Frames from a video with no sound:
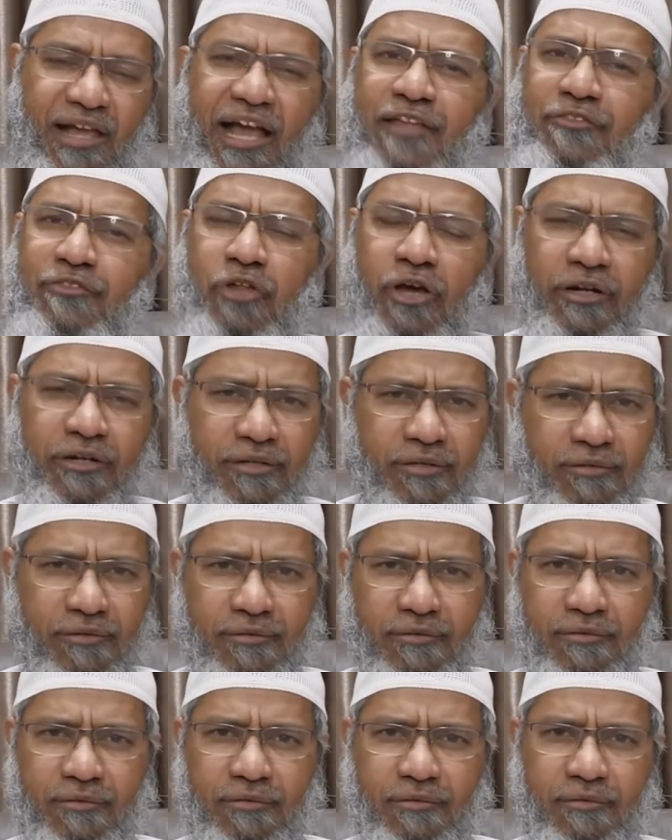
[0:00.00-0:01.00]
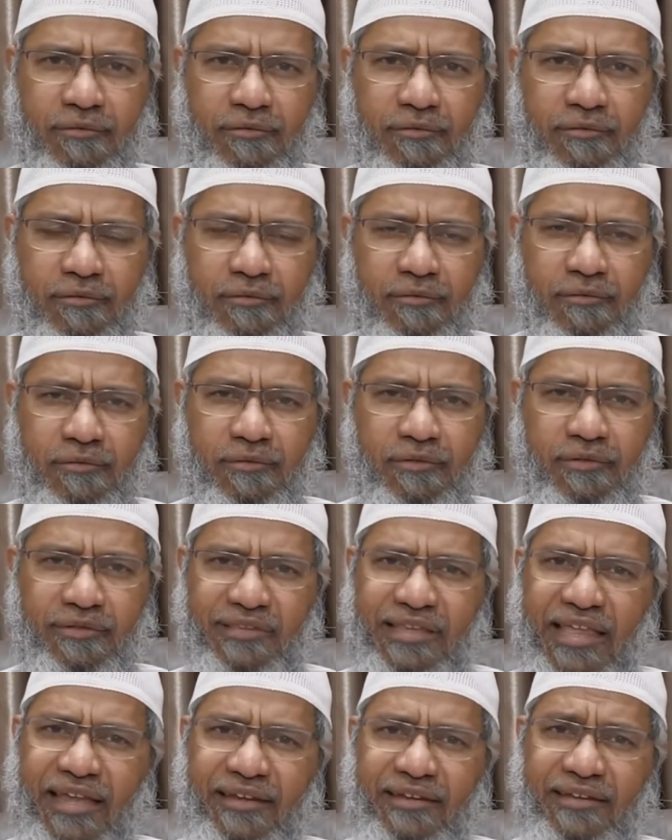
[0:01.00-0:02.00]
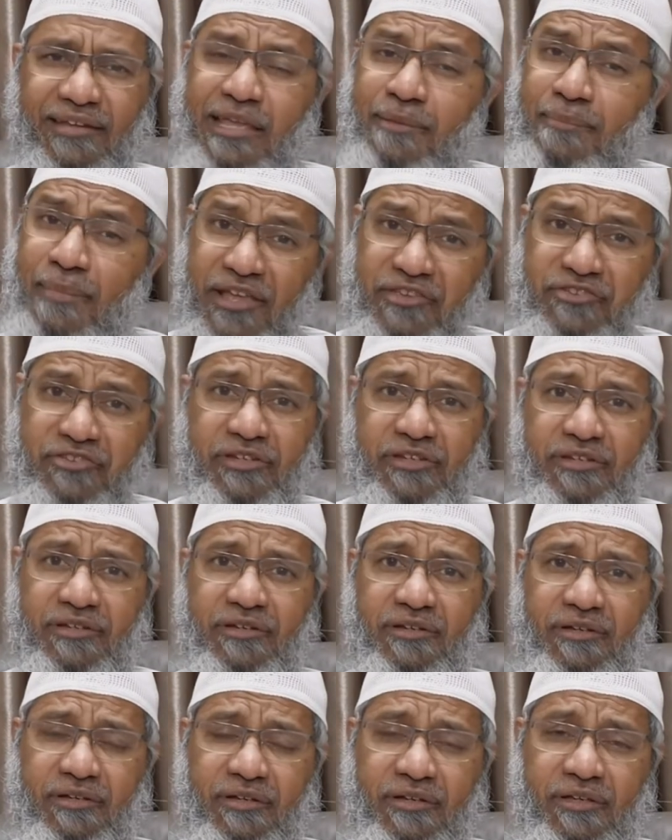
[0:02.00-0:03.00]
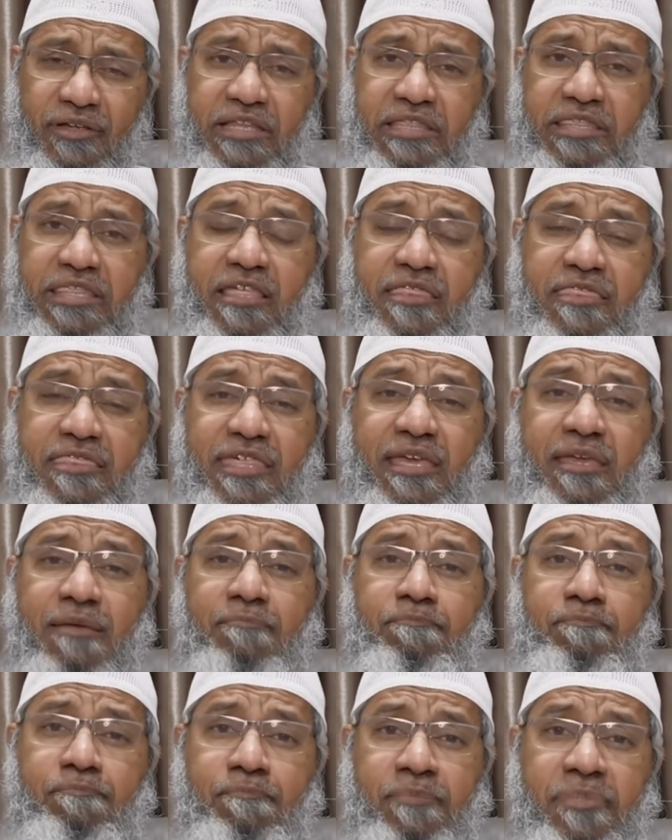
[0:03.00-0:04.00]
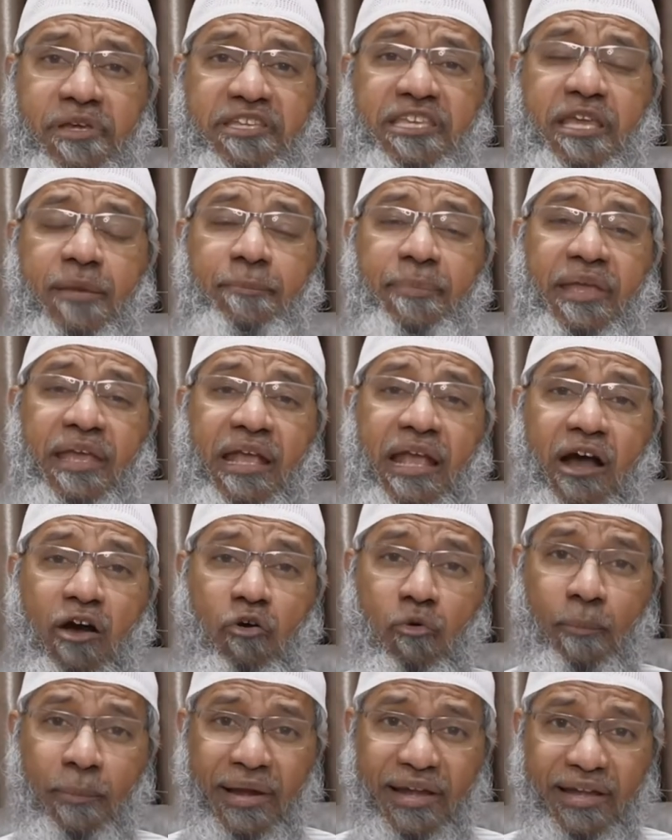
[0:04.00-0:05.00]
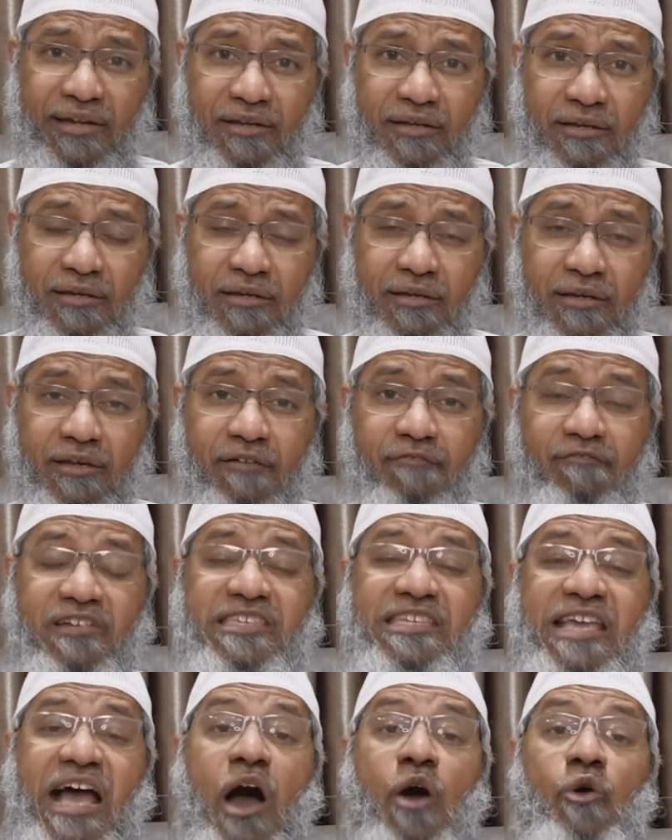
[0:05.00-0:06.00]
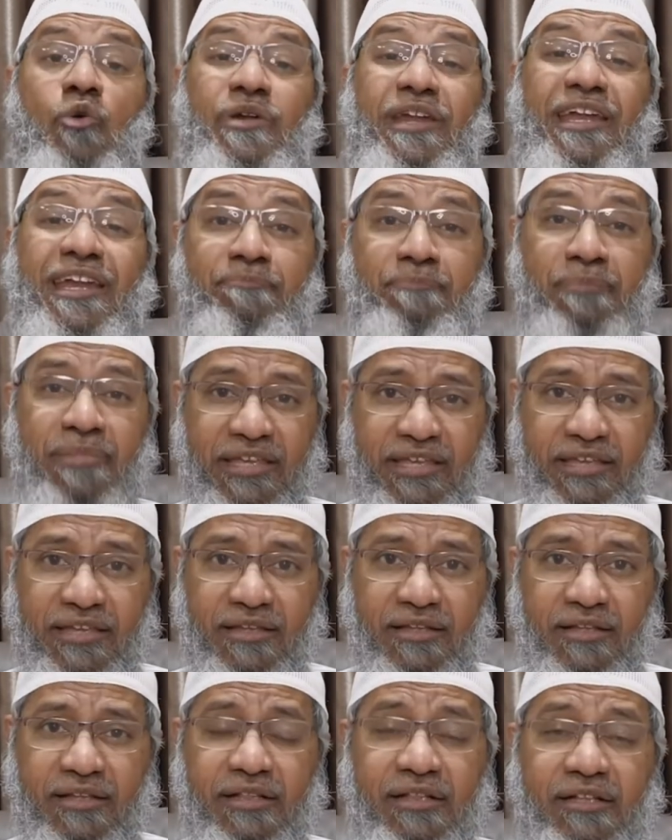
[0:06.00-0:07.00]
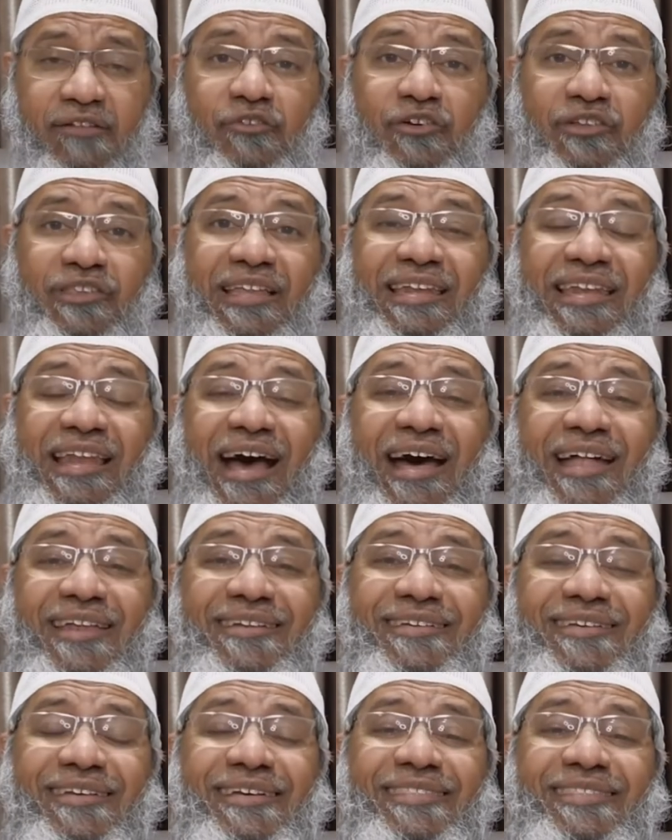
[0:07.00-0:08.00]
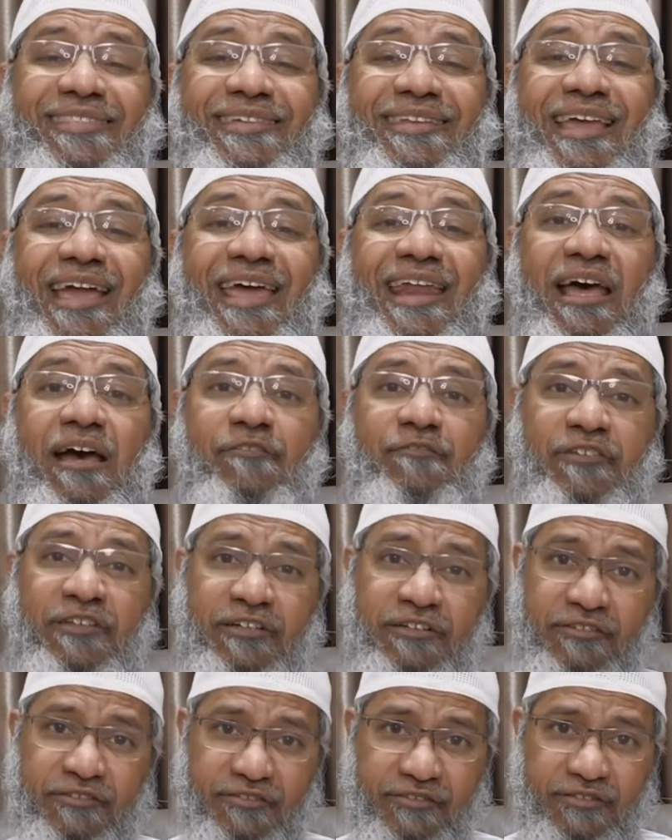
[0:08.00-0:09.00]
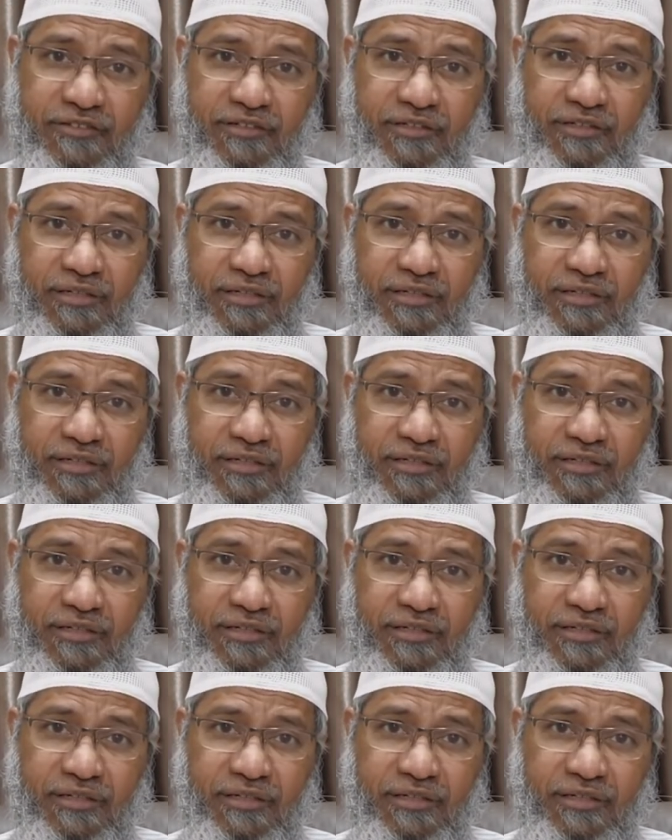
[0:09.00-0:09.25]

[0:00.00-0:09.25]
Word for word: I thought that imagine the same BJP government which hounded me for the last three and a half years,